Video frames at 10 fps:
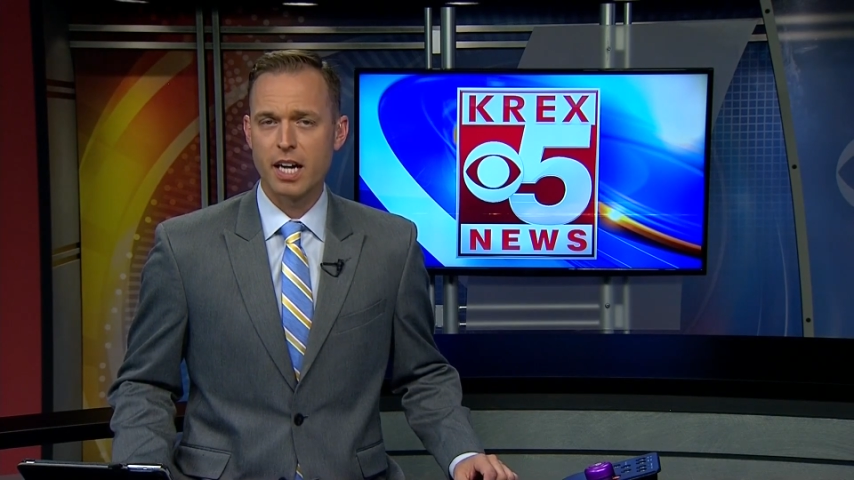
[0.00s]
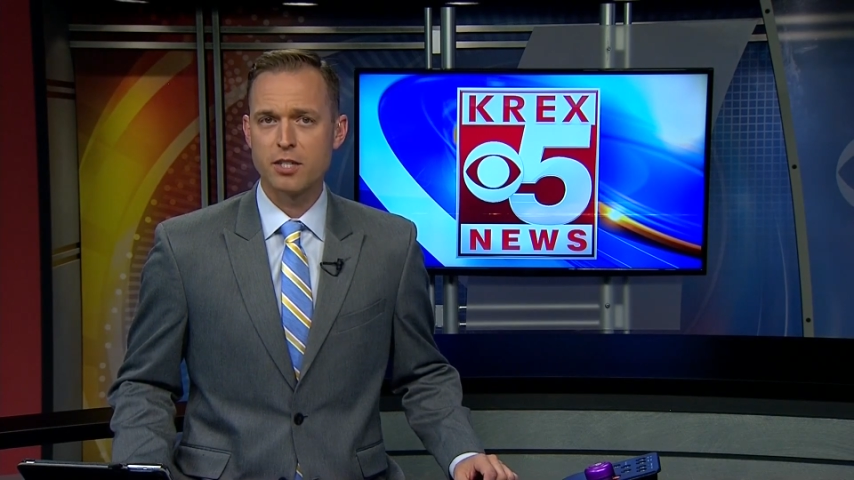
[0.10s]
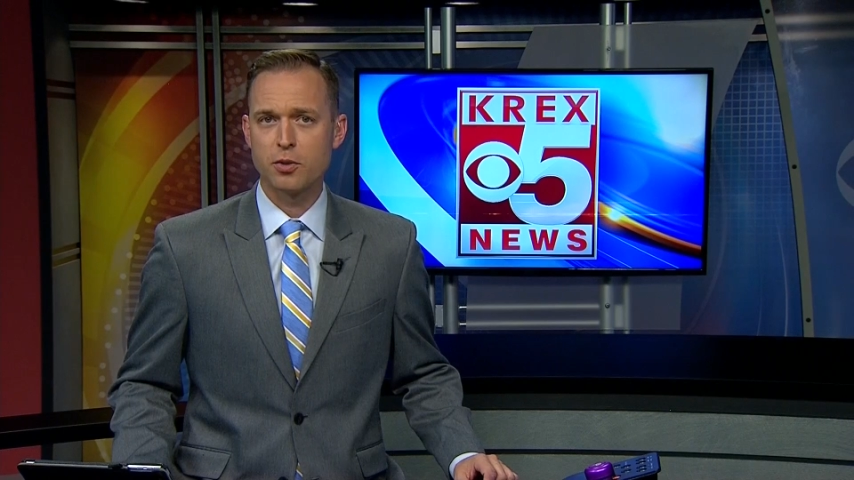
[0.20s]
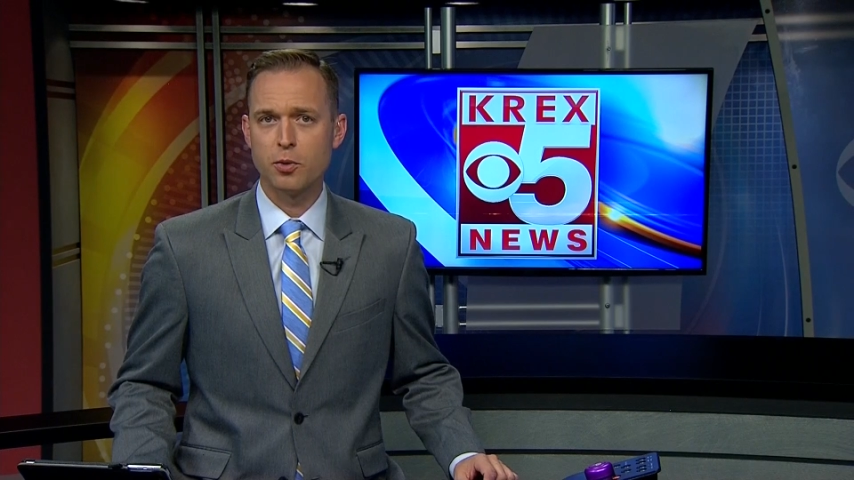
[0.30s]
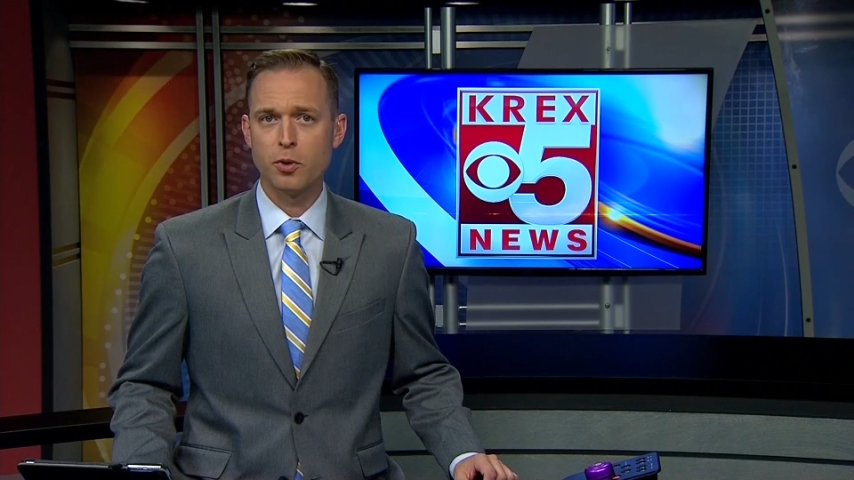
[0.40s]
High
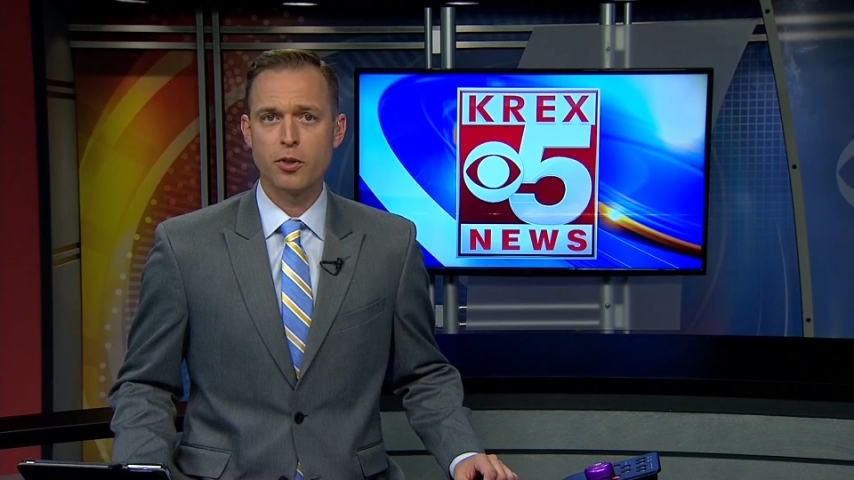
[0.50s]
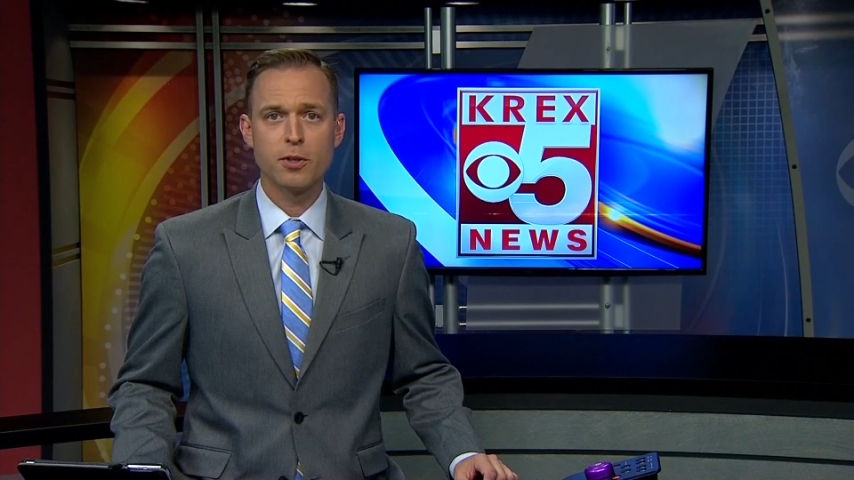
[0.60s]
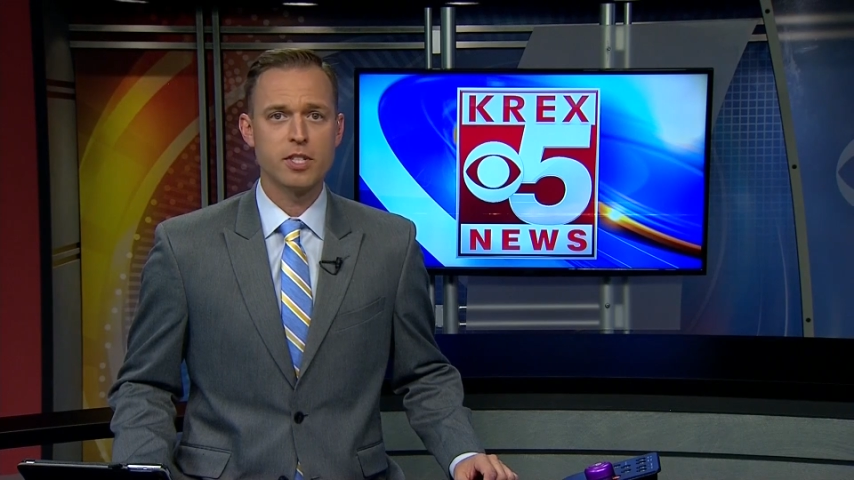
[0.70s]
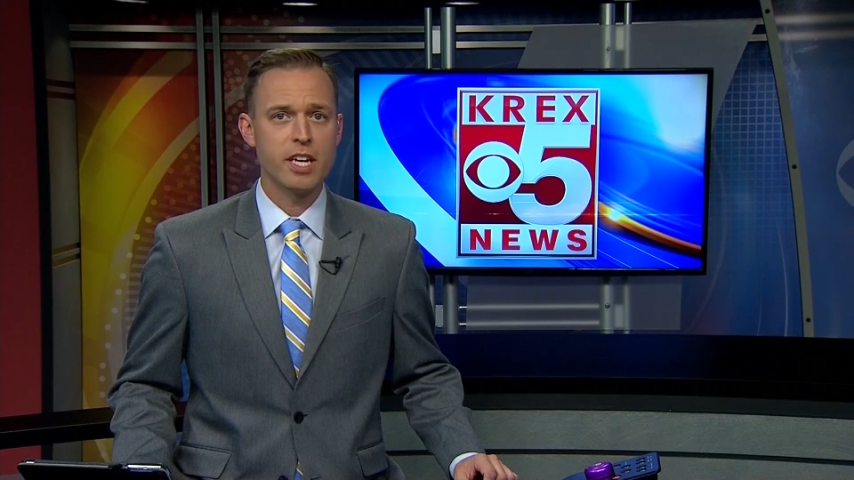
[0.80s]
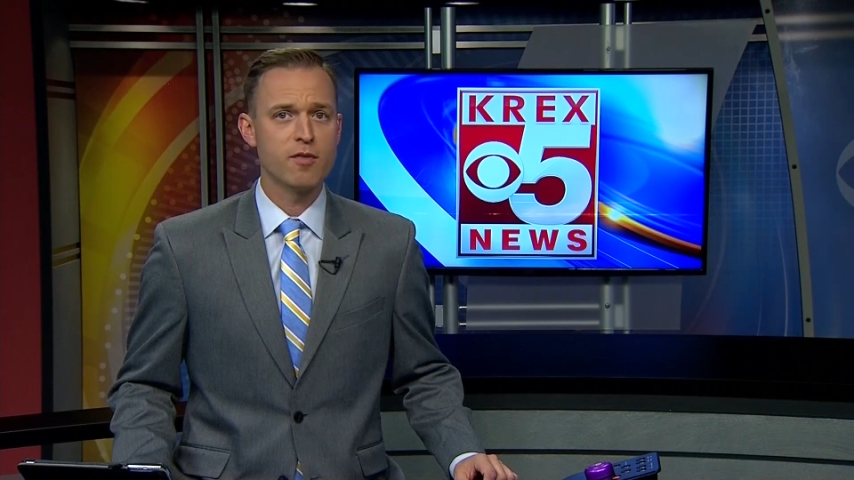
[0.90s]
School
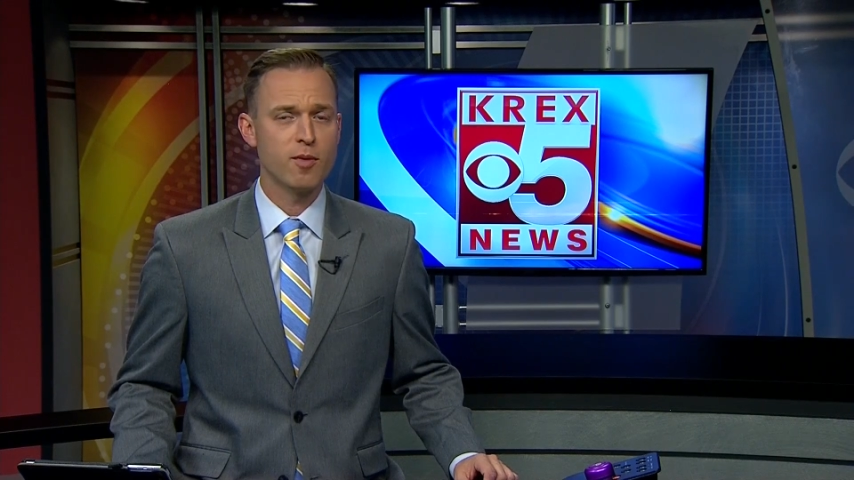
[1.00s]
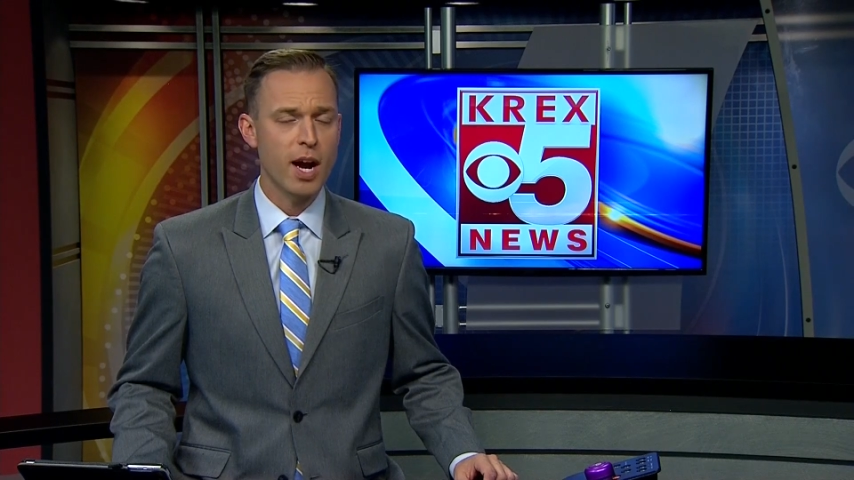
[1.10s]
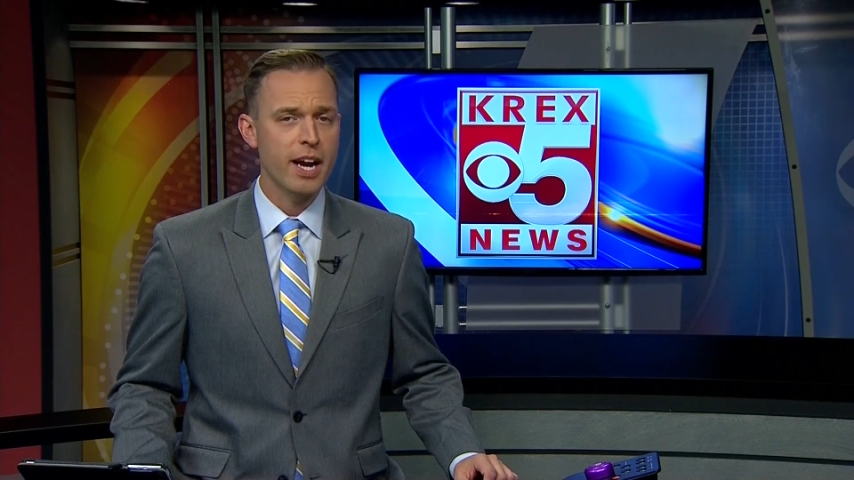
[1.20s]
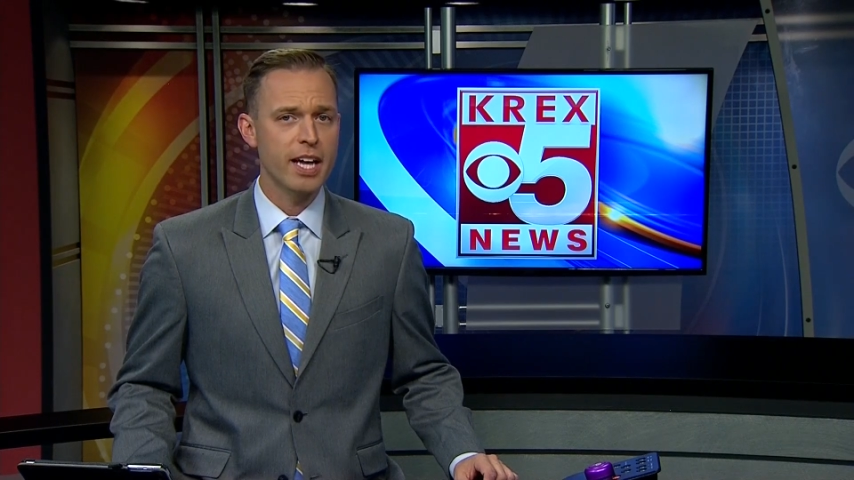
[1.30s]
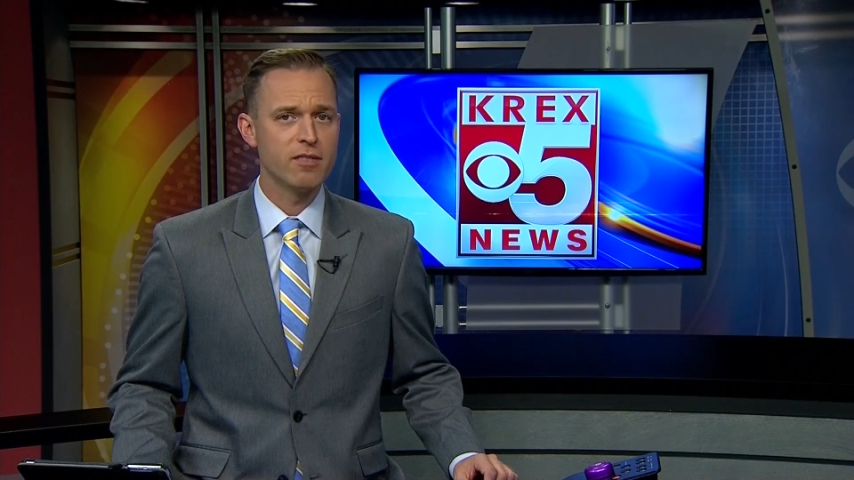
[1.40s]
Thursday and
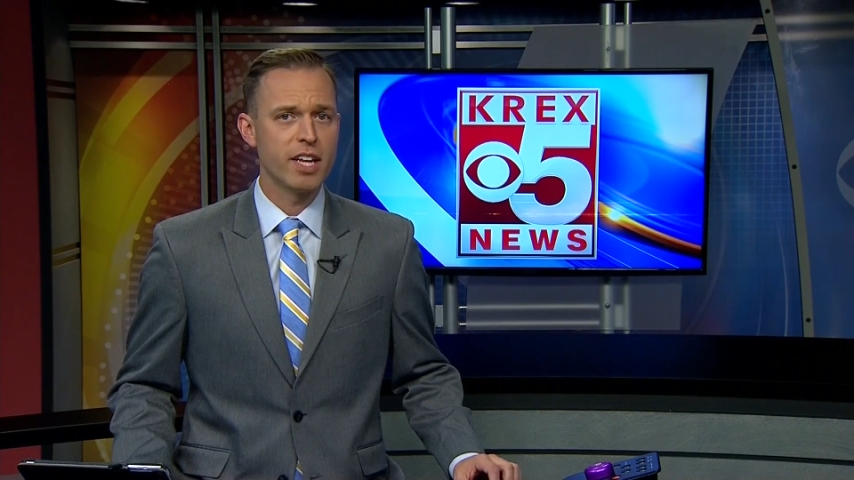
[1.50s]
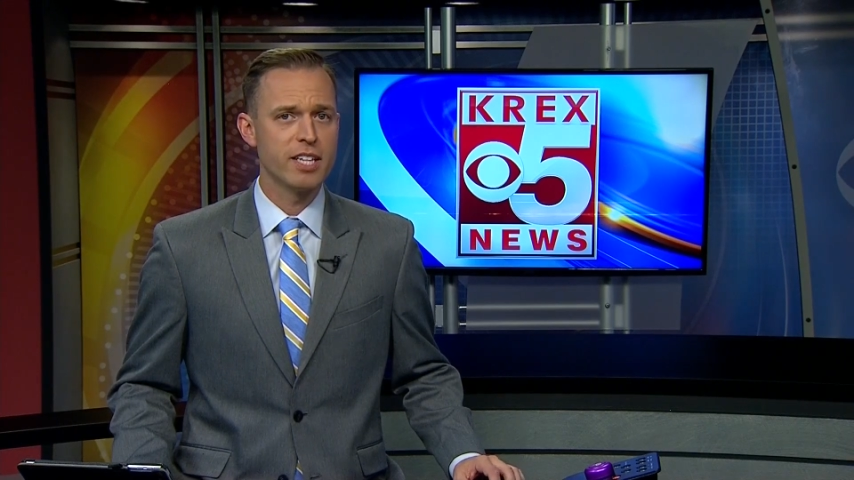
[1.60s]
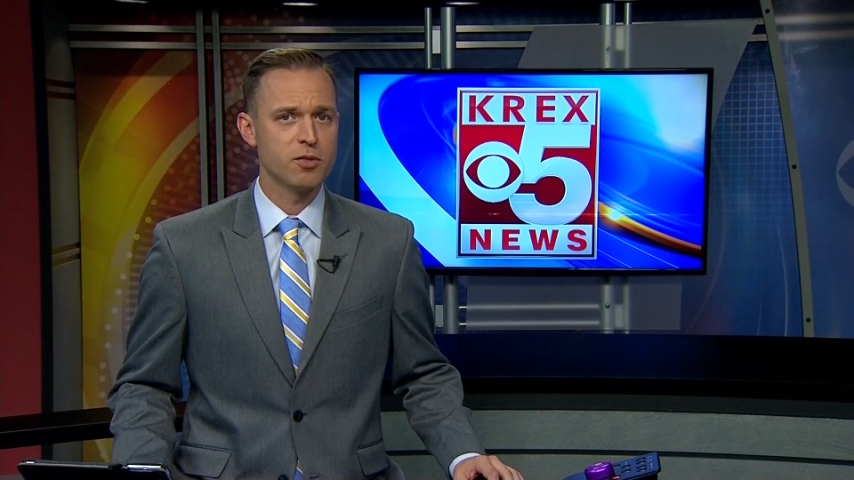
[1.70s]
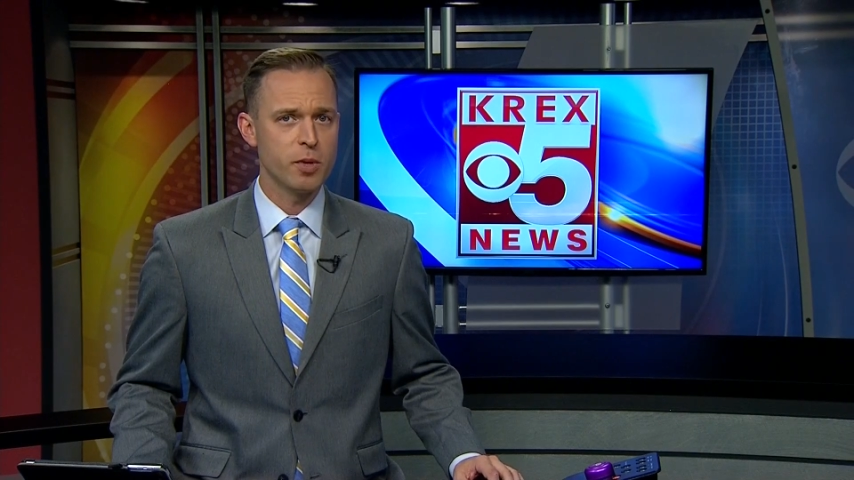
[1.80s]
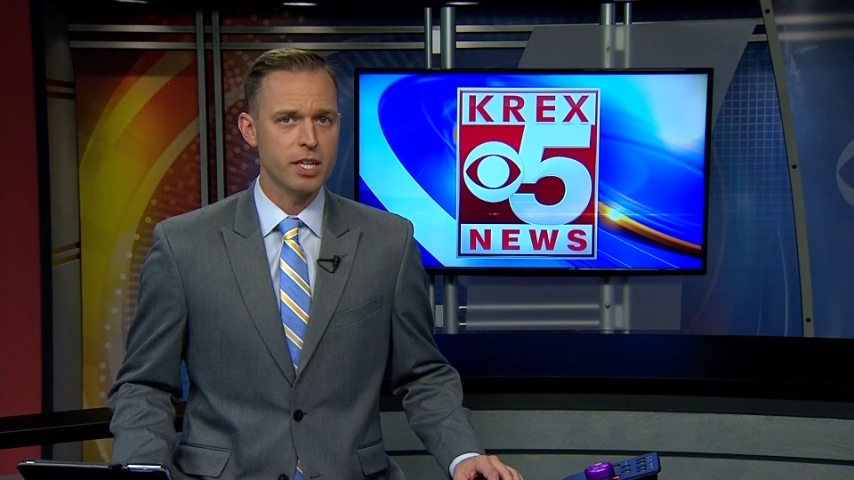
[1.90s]
Friday of
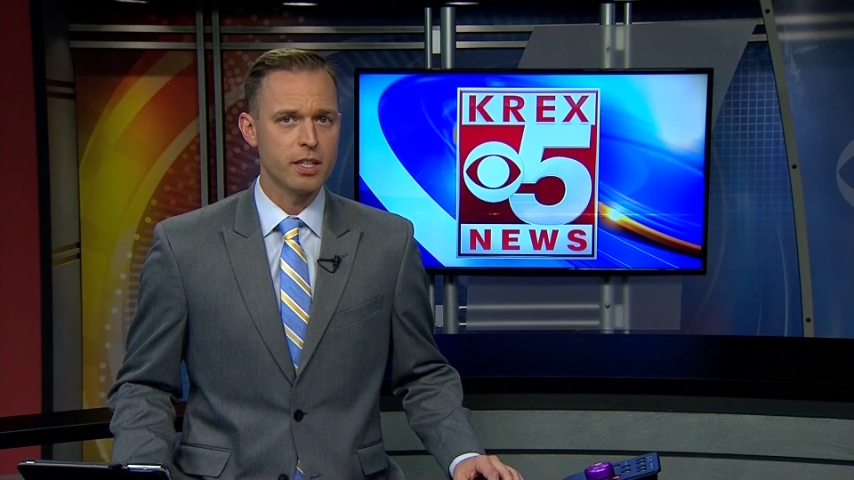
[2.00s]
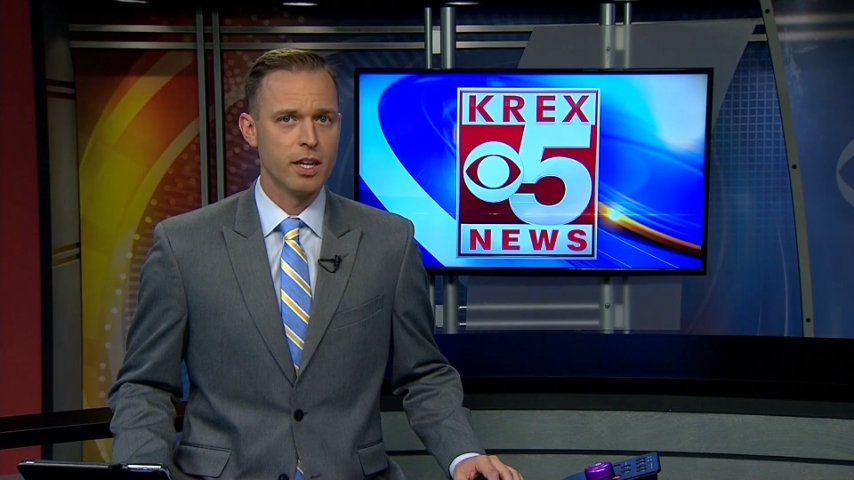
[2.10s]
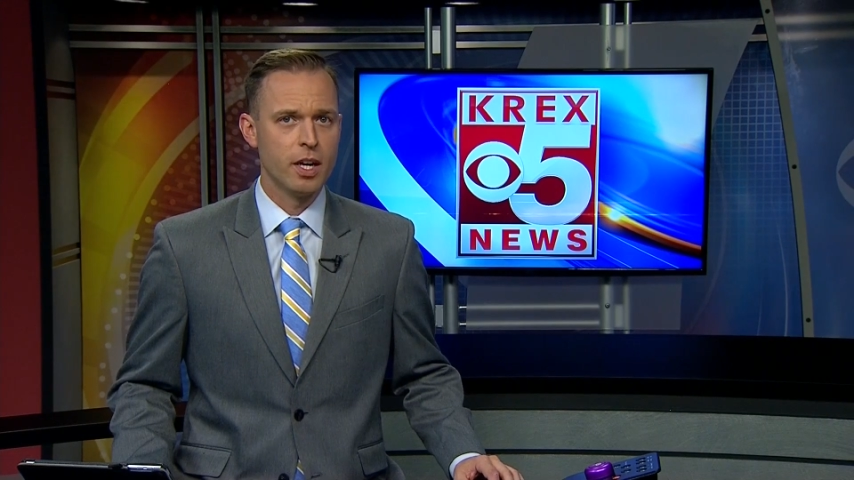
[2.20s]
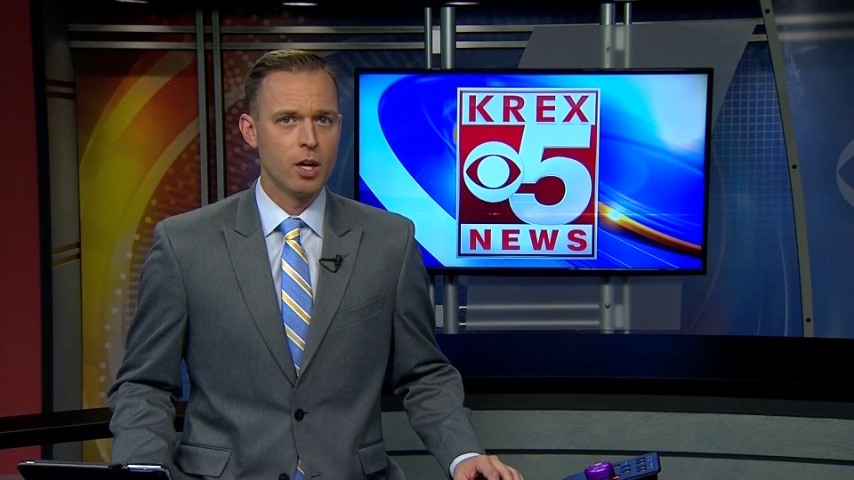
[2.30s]
last week.